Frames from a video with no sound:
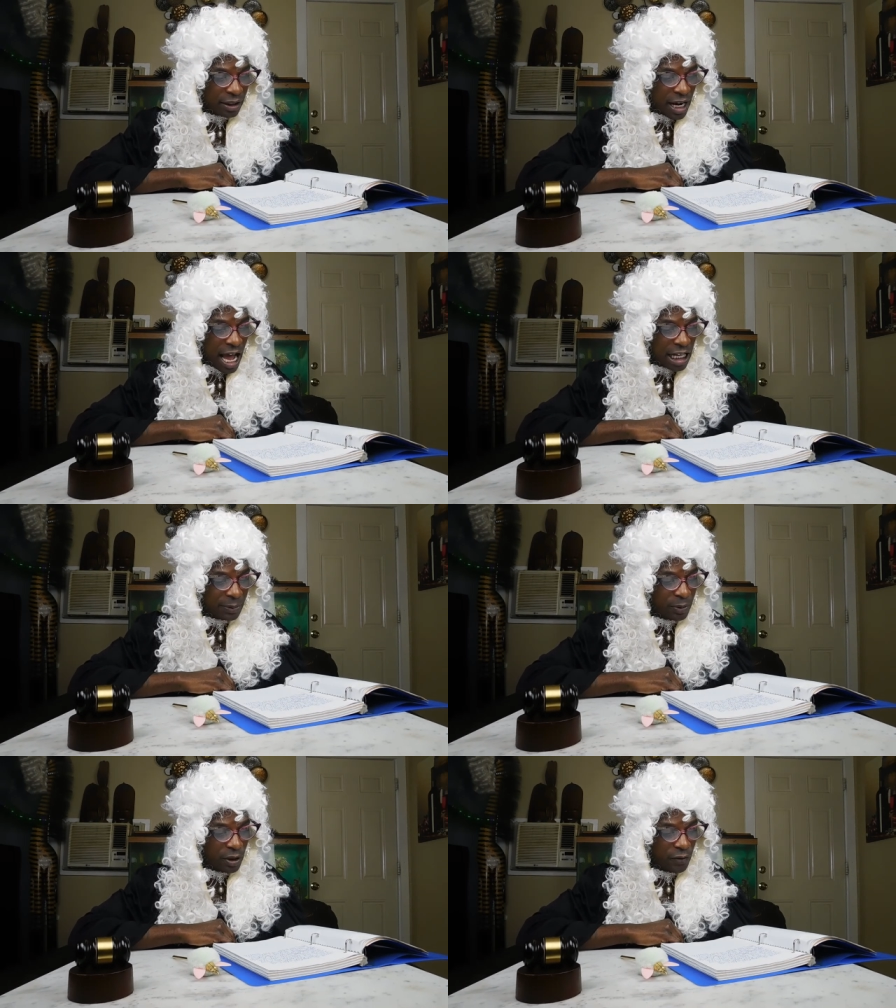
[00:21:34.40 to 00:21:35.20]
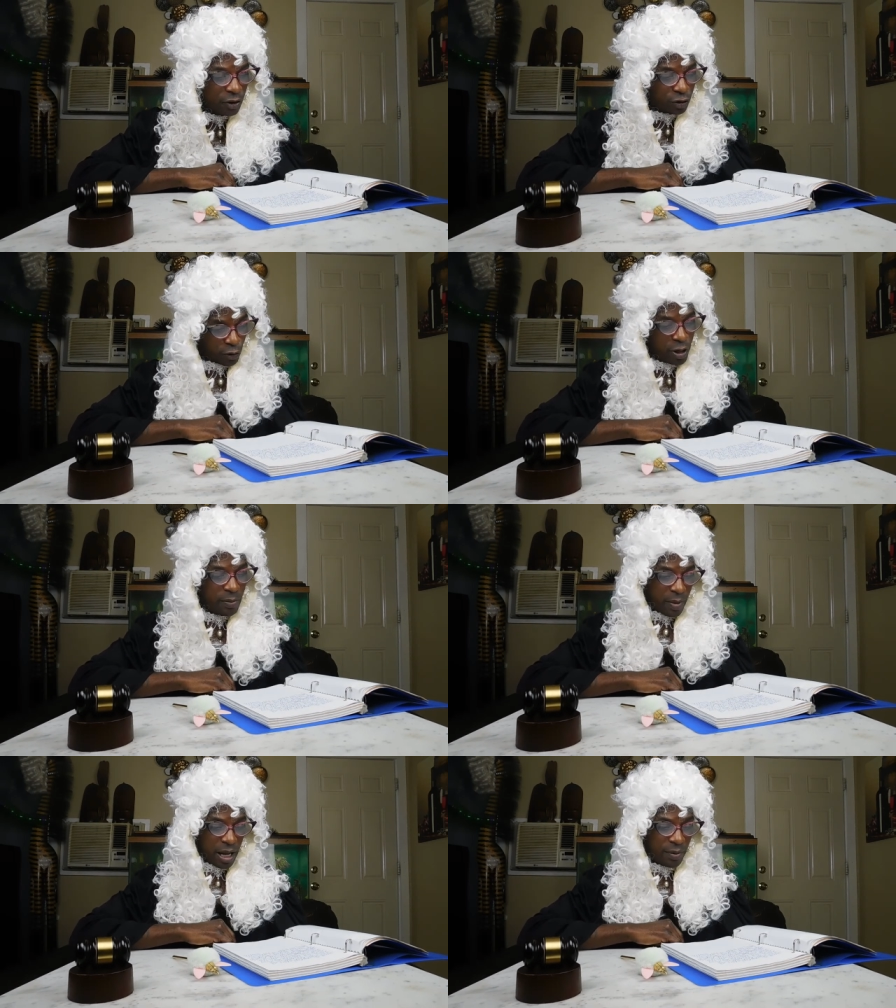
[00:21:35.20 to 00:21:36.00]
to the hospital for
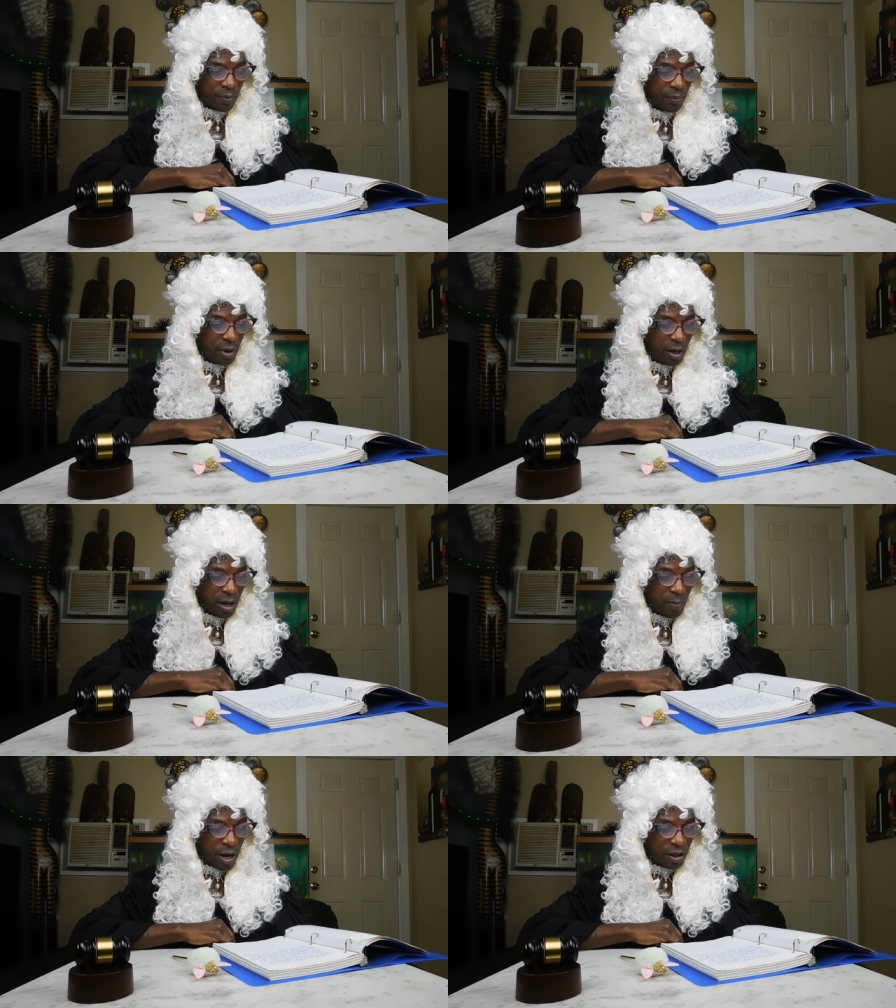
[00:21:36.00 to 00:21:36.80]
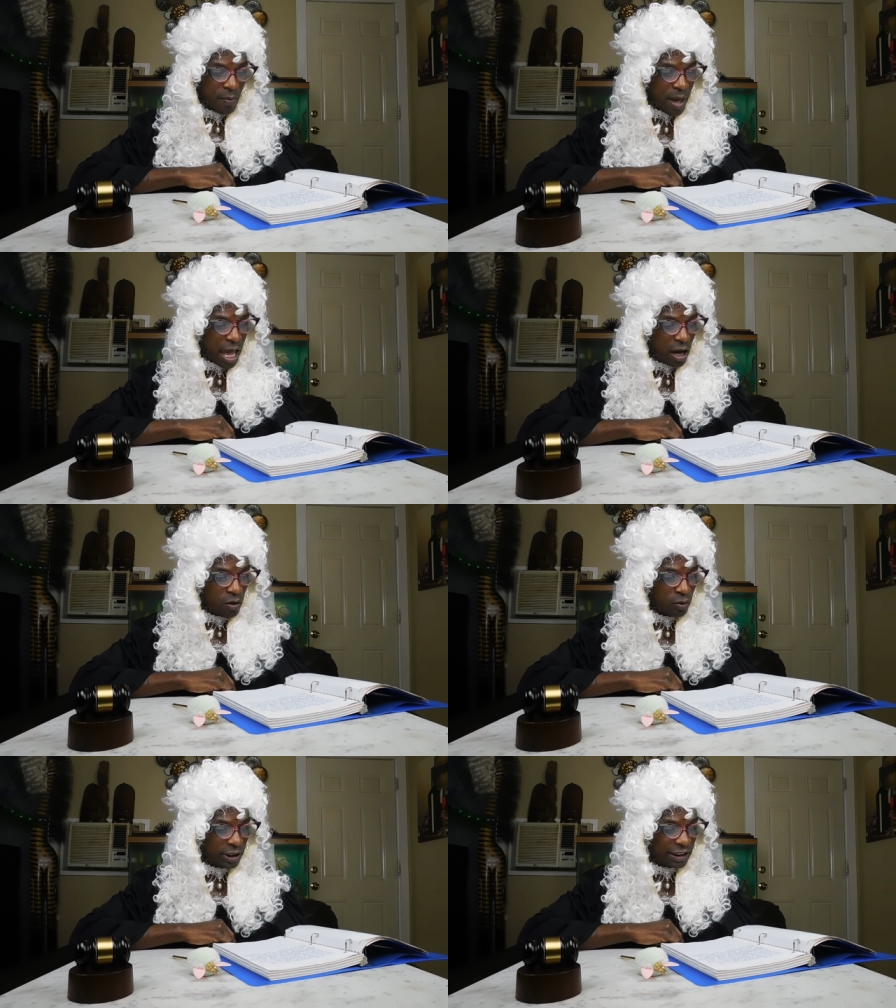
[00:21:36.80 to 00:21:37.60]
treatment, but the man
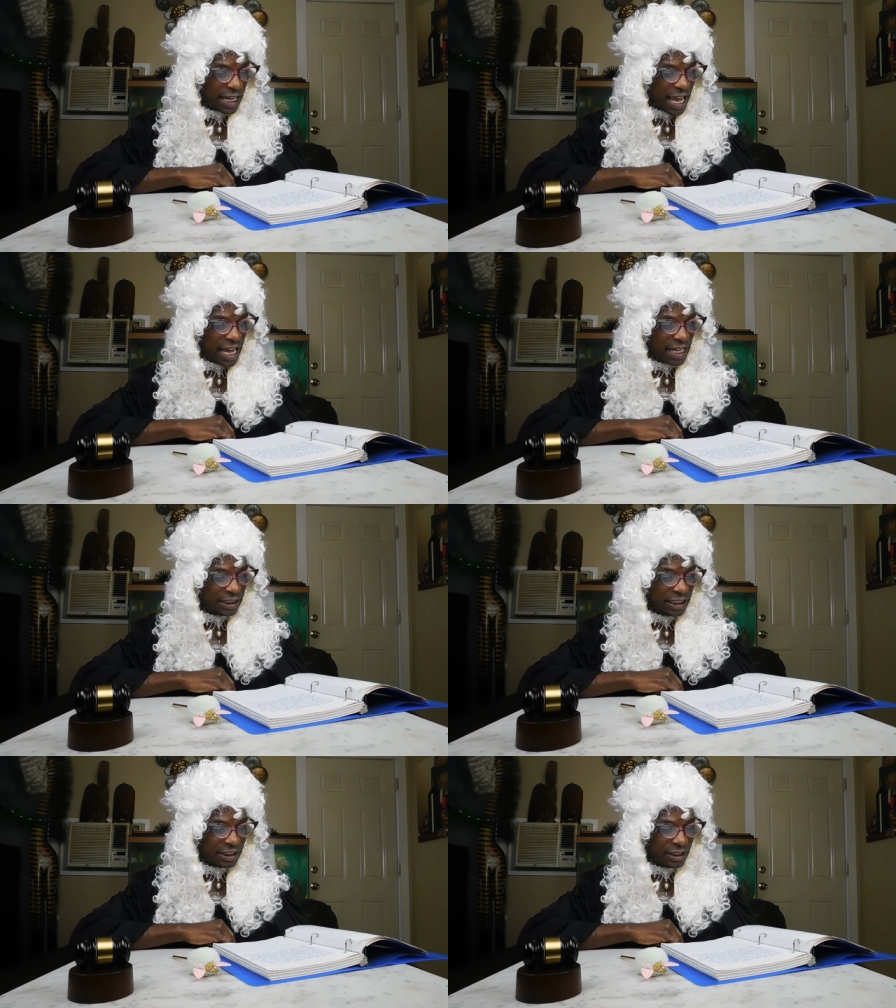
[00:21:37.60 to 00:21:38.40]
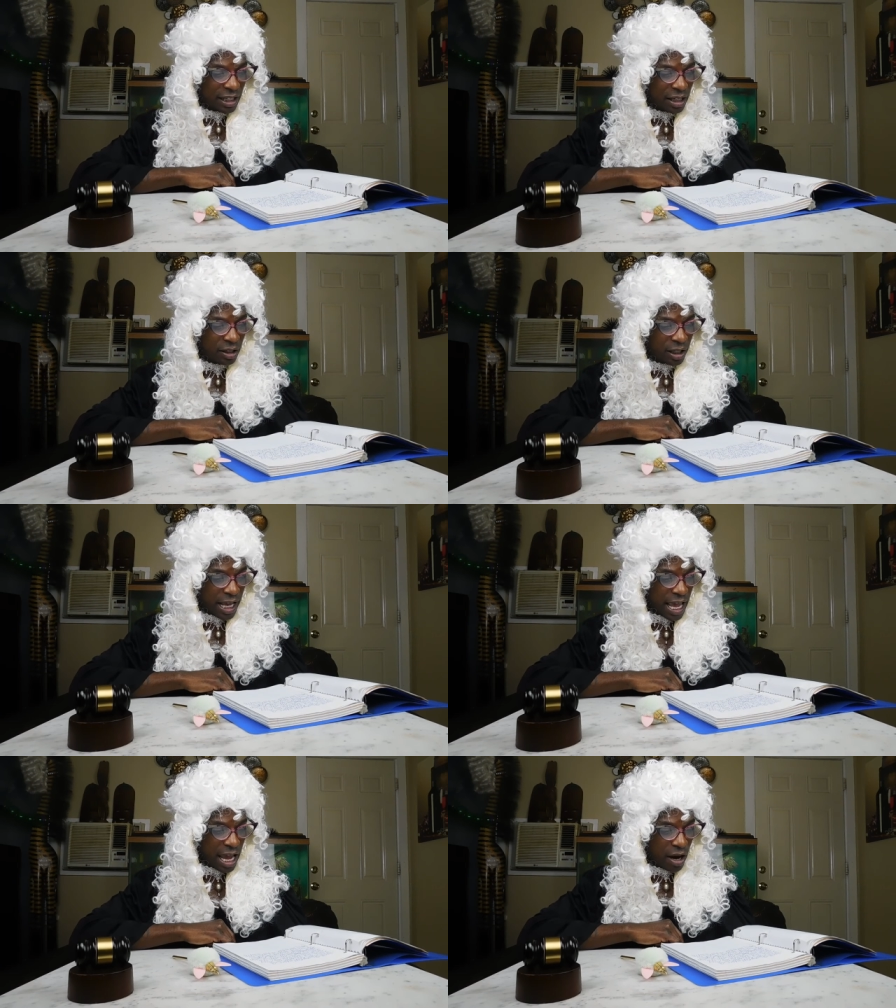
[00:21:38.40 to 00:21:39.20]
who was tased is still under
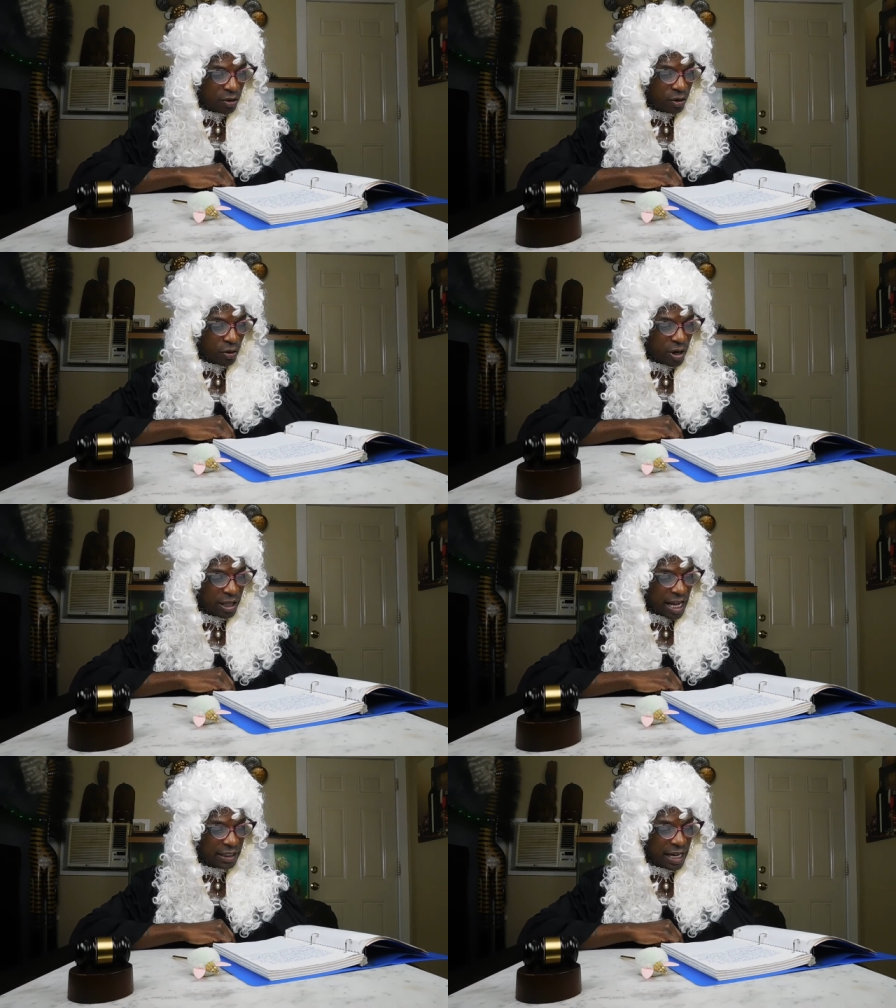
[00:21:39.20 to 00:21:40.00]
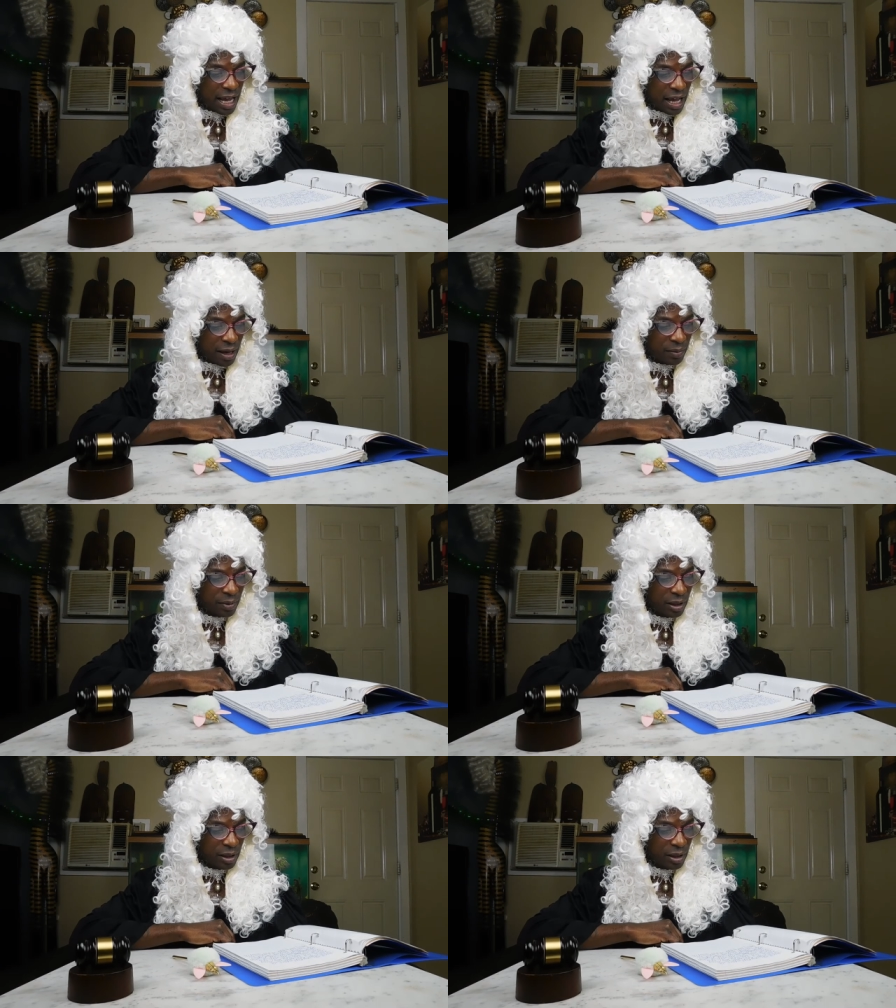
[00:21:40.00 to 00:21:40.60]
care during that time.